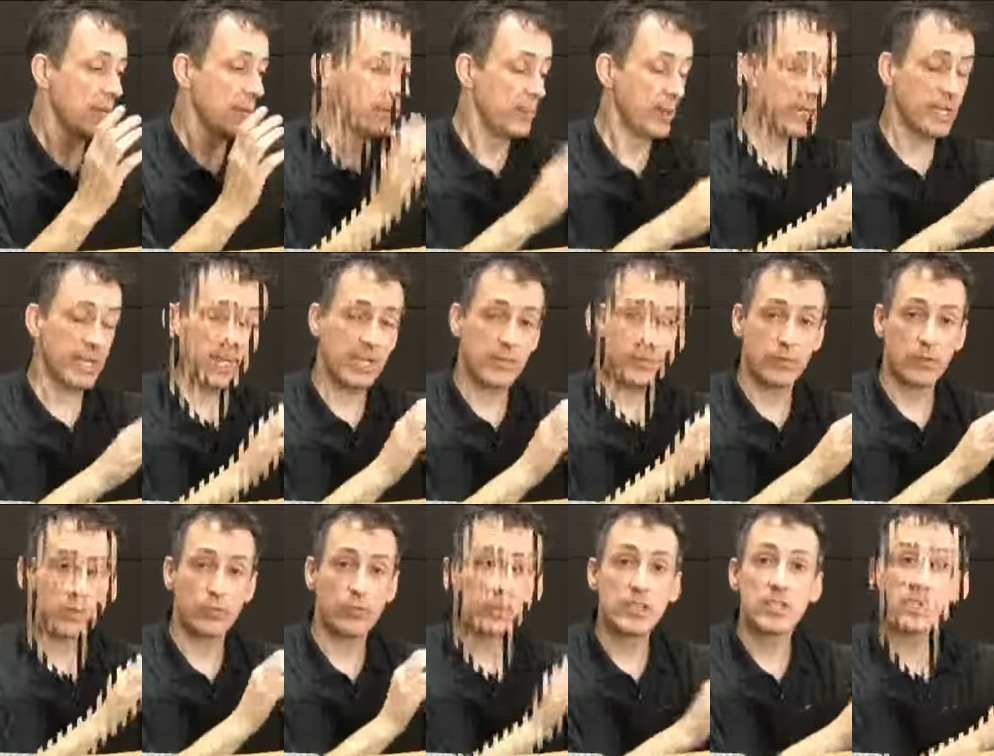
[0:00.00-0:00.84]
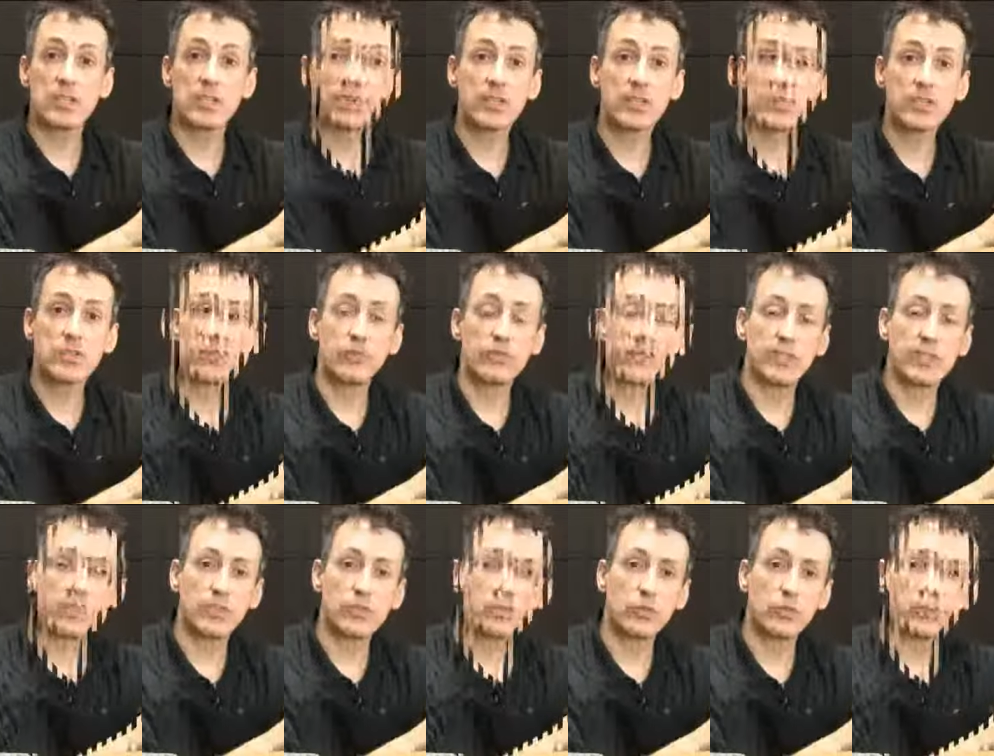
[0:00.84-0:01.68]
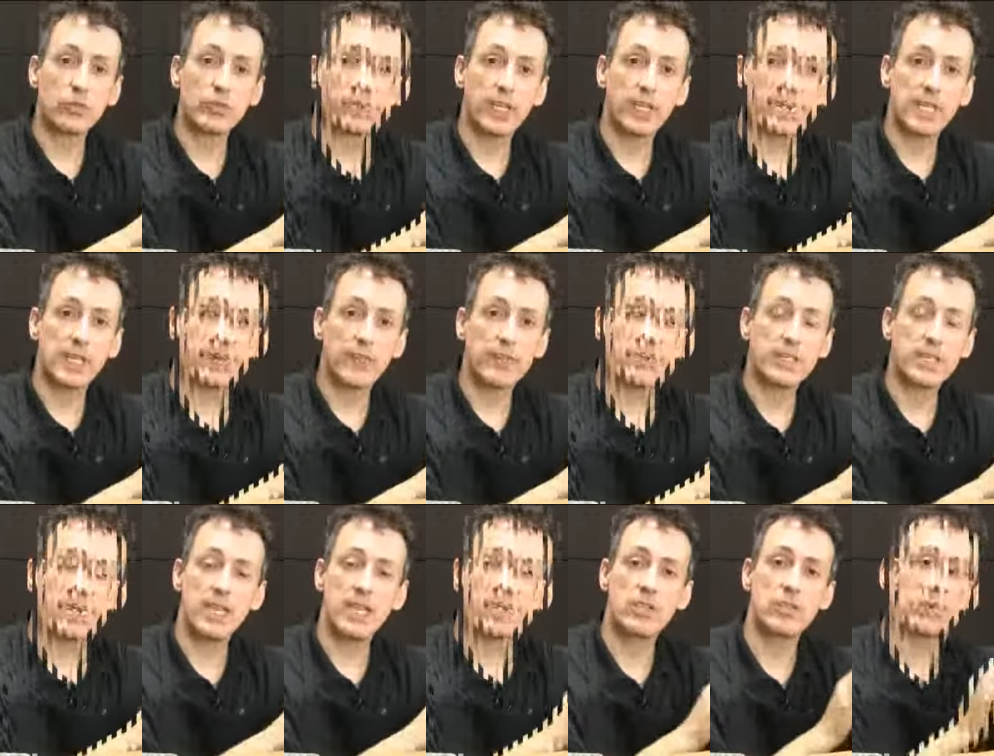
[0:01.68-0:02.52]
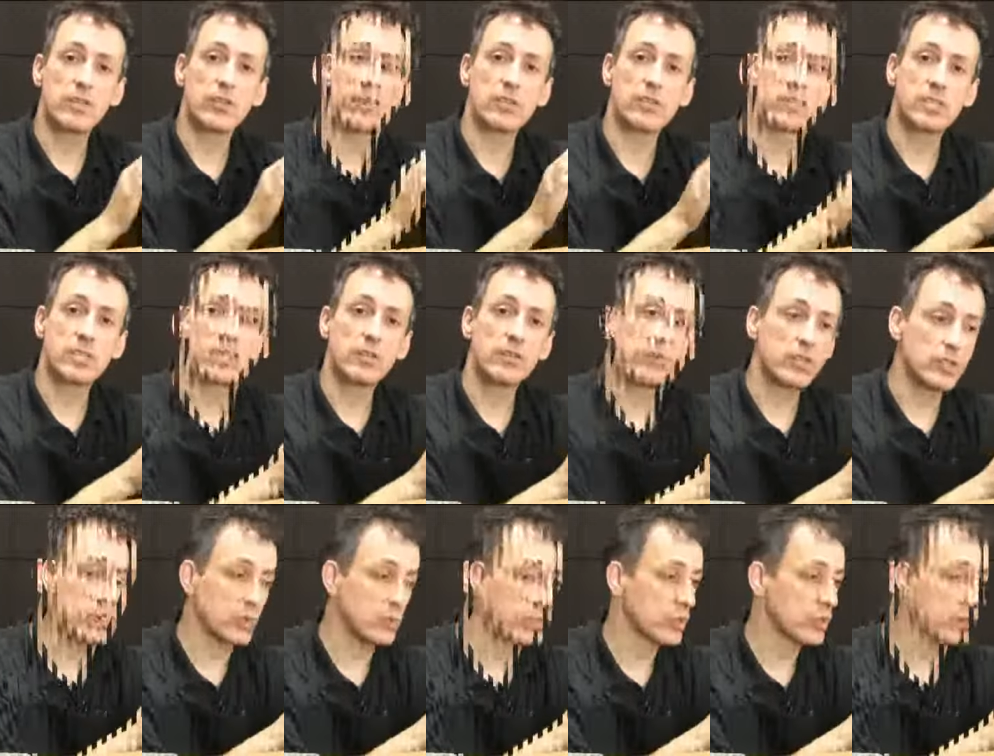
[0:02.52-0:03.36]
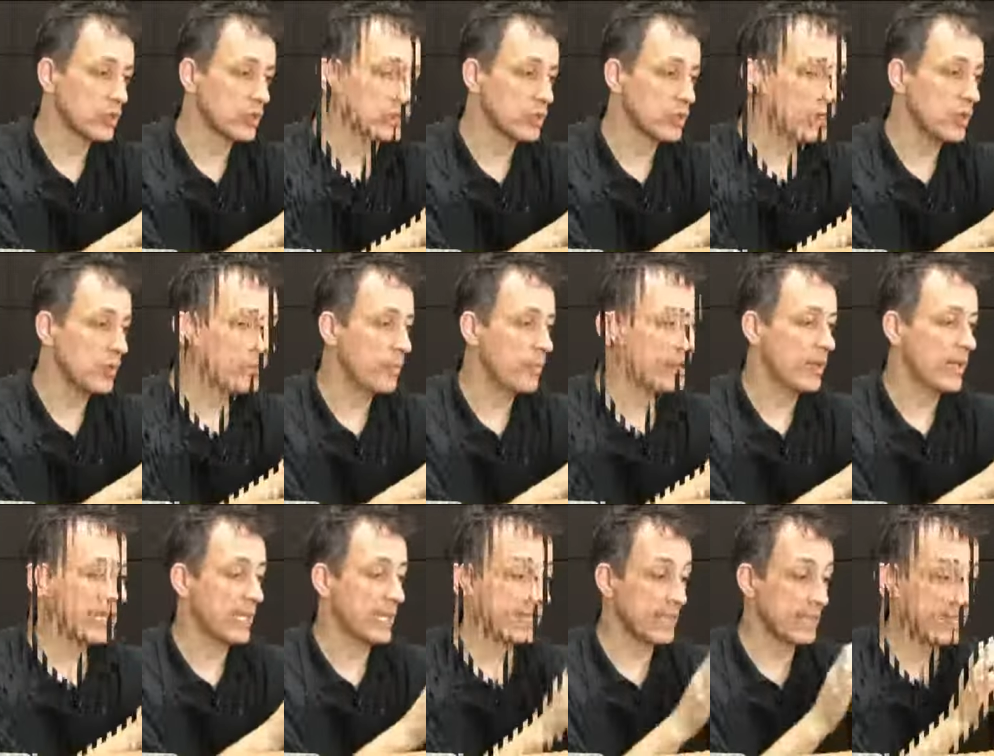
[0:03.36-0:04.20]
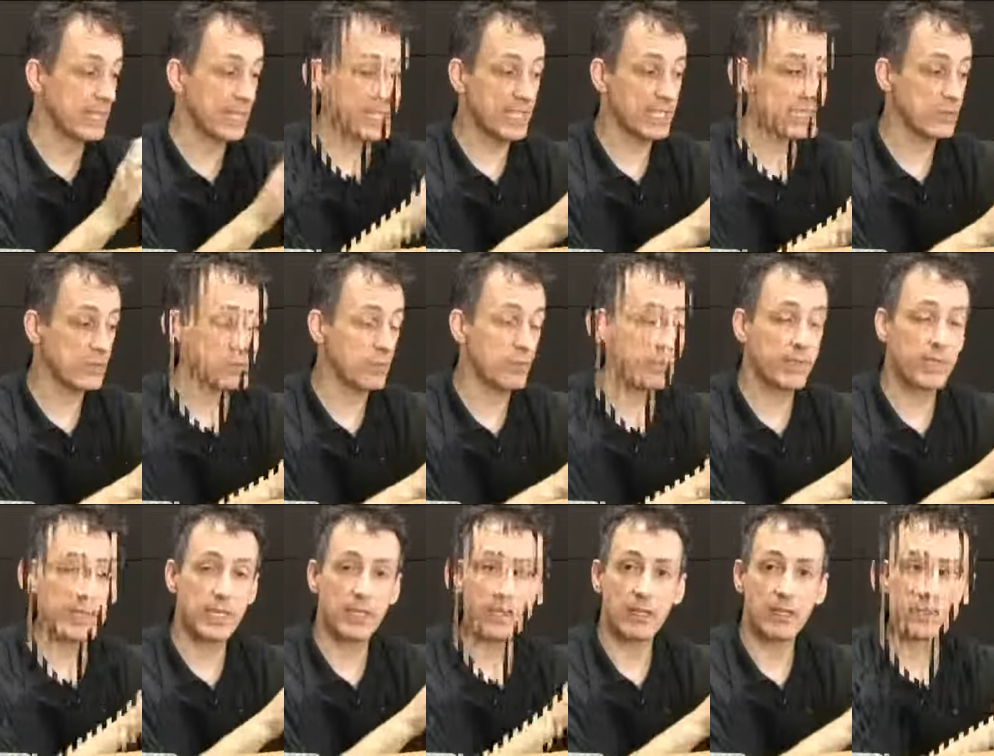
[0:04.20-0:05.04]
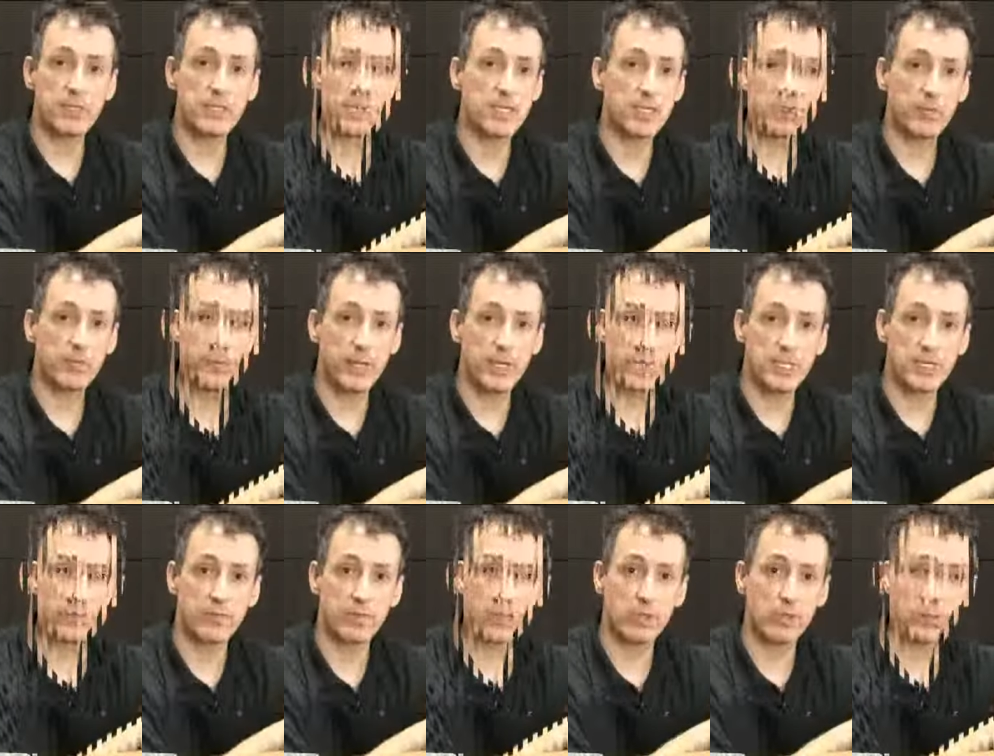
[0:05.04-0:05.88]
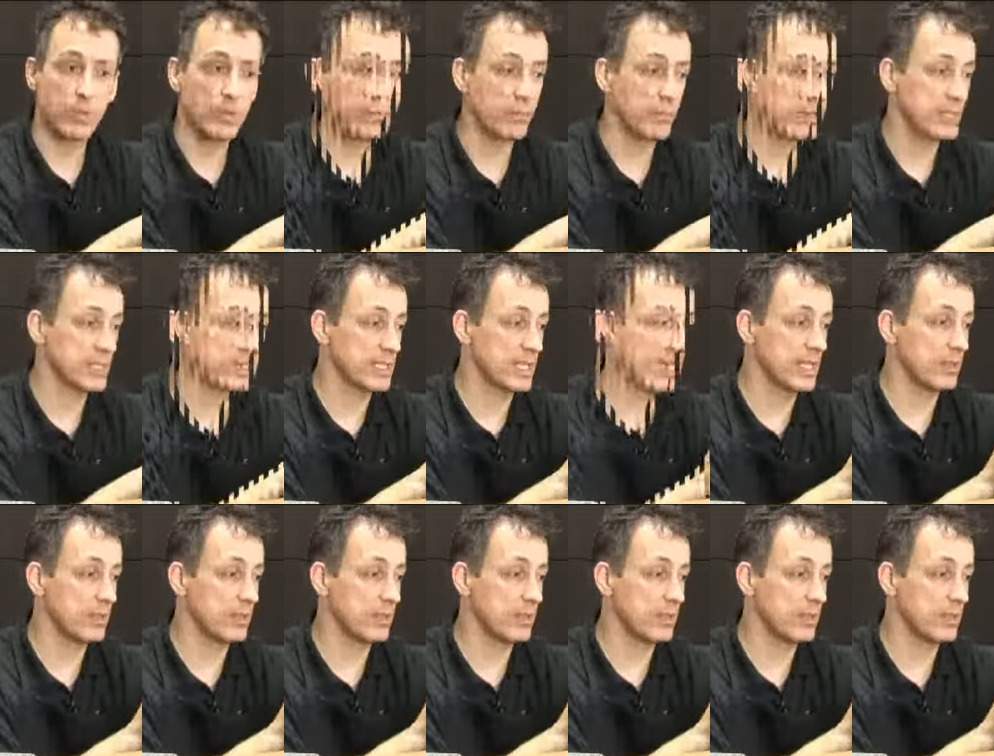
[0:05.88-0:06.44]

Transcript: But if you're resizing rings all day and every day and you've got a serious workshop, this would be an ideal piece of equipment.